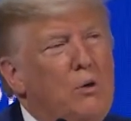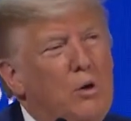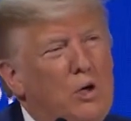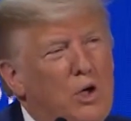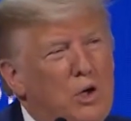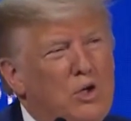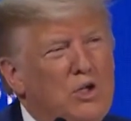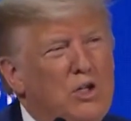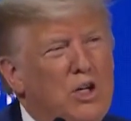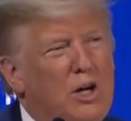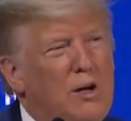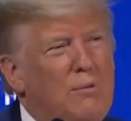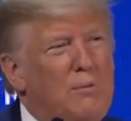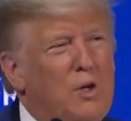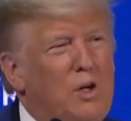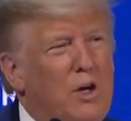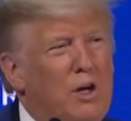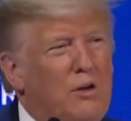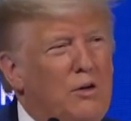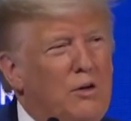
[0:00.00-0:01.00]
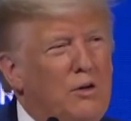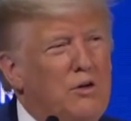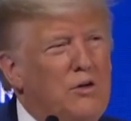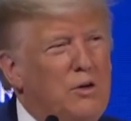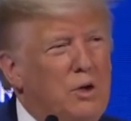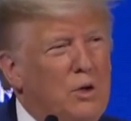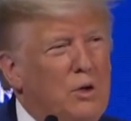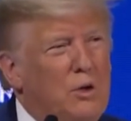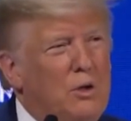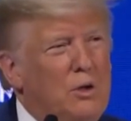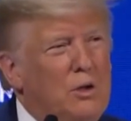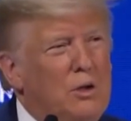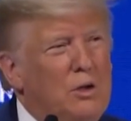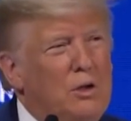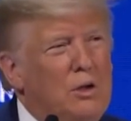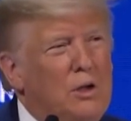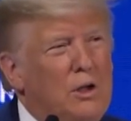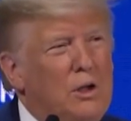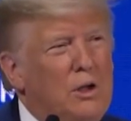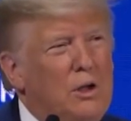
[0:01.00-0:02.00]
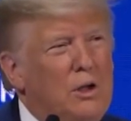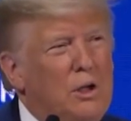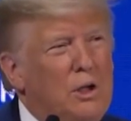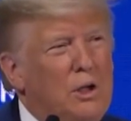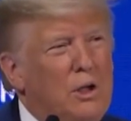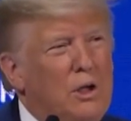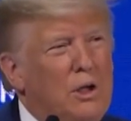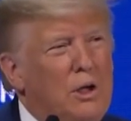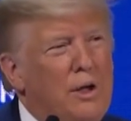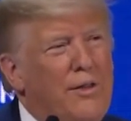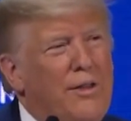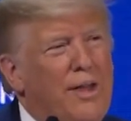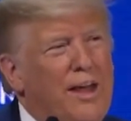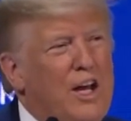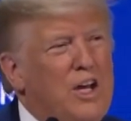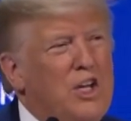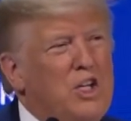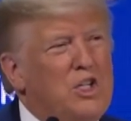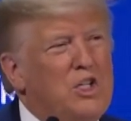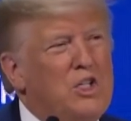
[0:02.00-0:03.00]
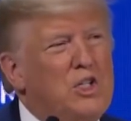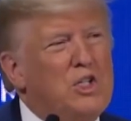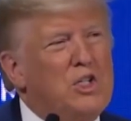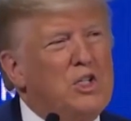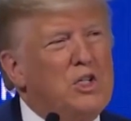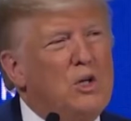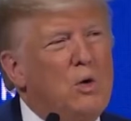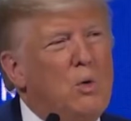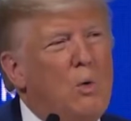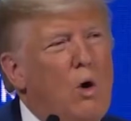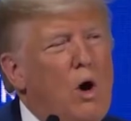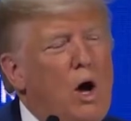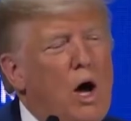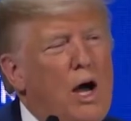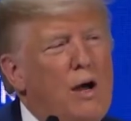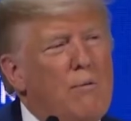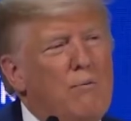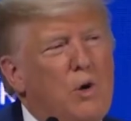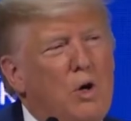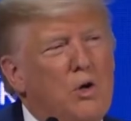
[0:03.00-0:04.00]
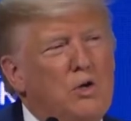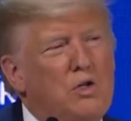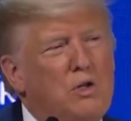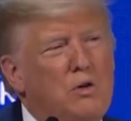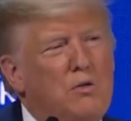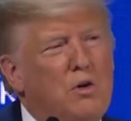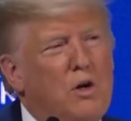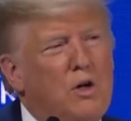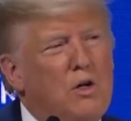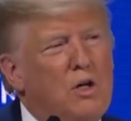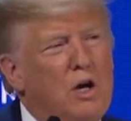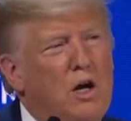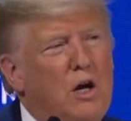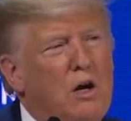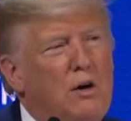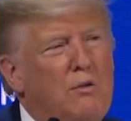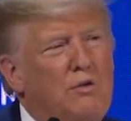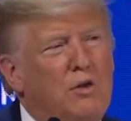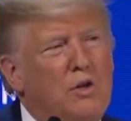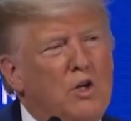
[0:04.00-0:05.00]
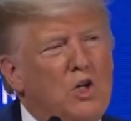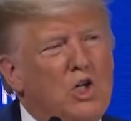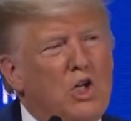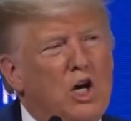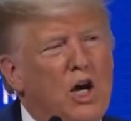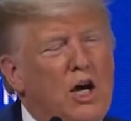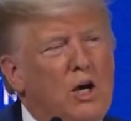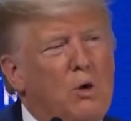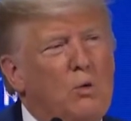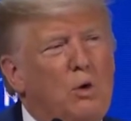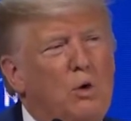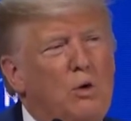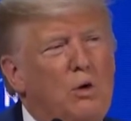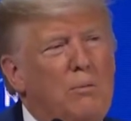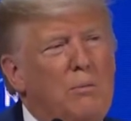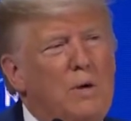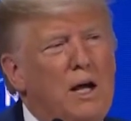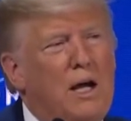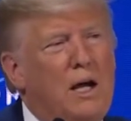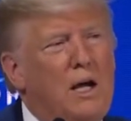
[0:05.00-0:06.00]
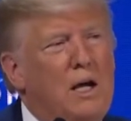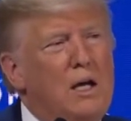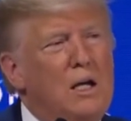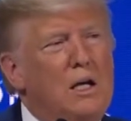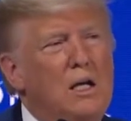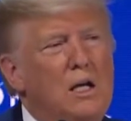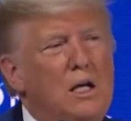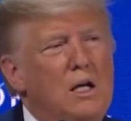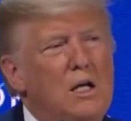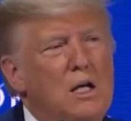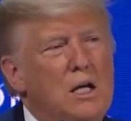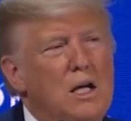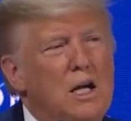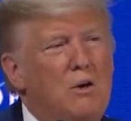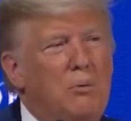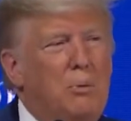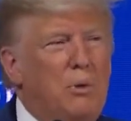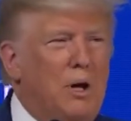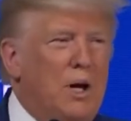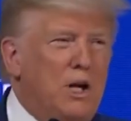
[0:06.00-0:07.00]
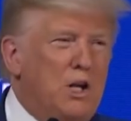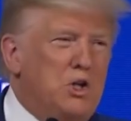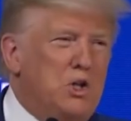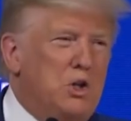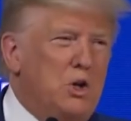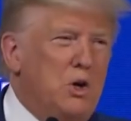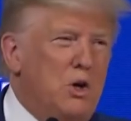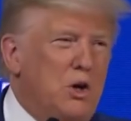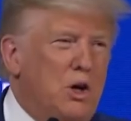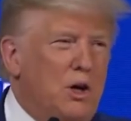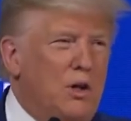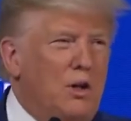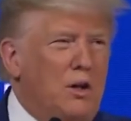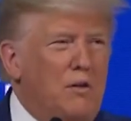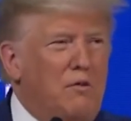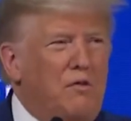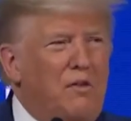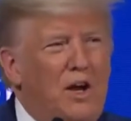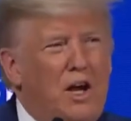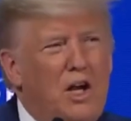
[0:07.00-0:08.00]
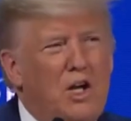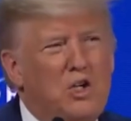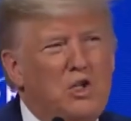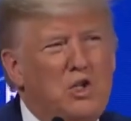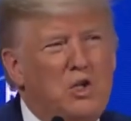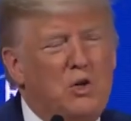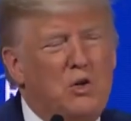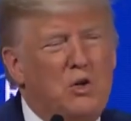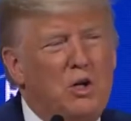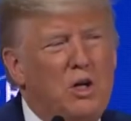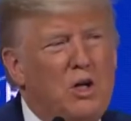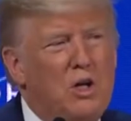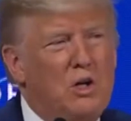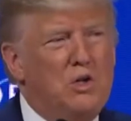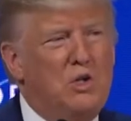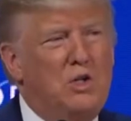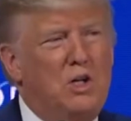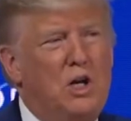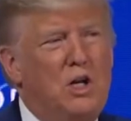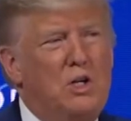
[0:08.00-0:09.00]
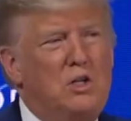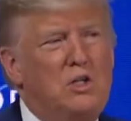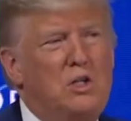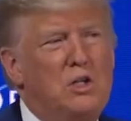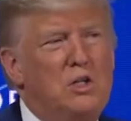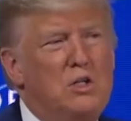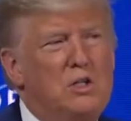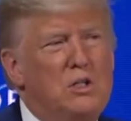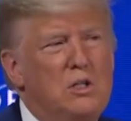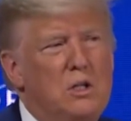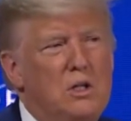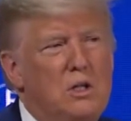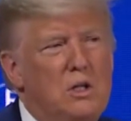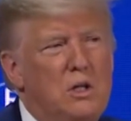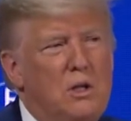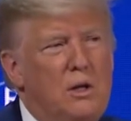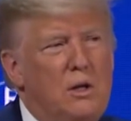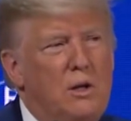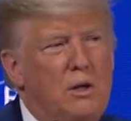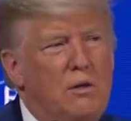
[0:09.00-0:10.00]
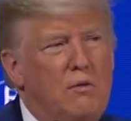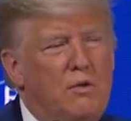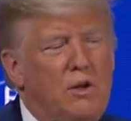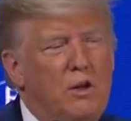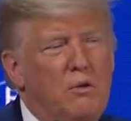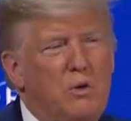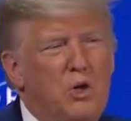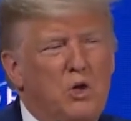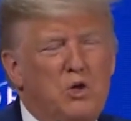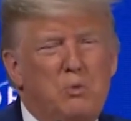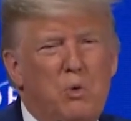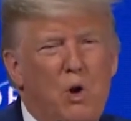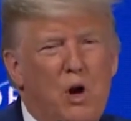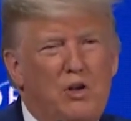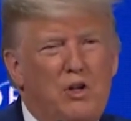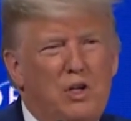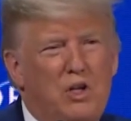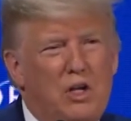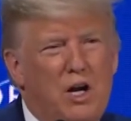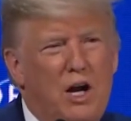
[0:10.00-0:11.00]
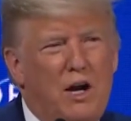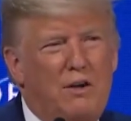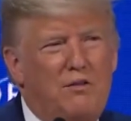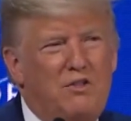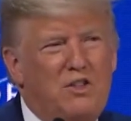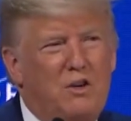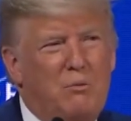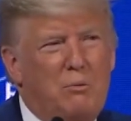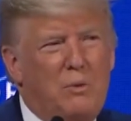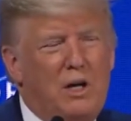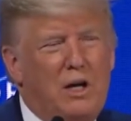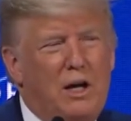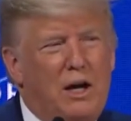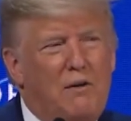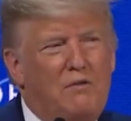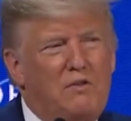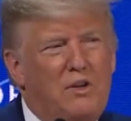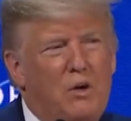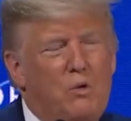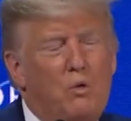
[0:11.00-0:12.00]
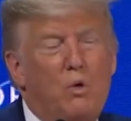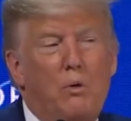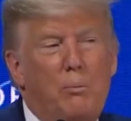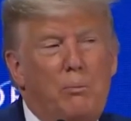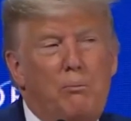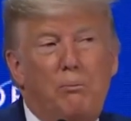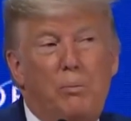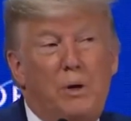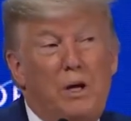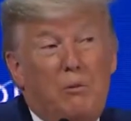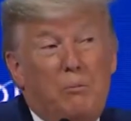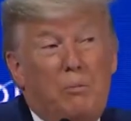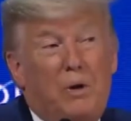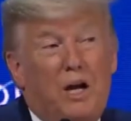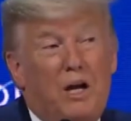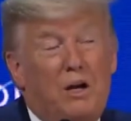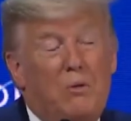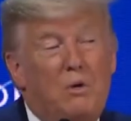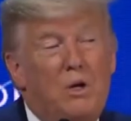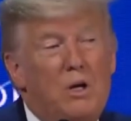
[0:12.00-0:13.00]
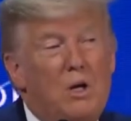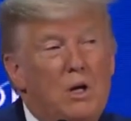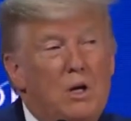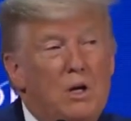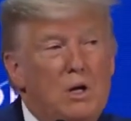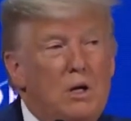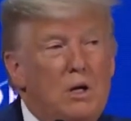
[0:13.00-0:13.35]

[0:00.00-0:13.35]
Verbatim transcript: and we're using them on others too. And that is why most of our tariffs on China will remain in place during the Phase 2 negotiations. For the most part, the tariffs have been left, and we're being paid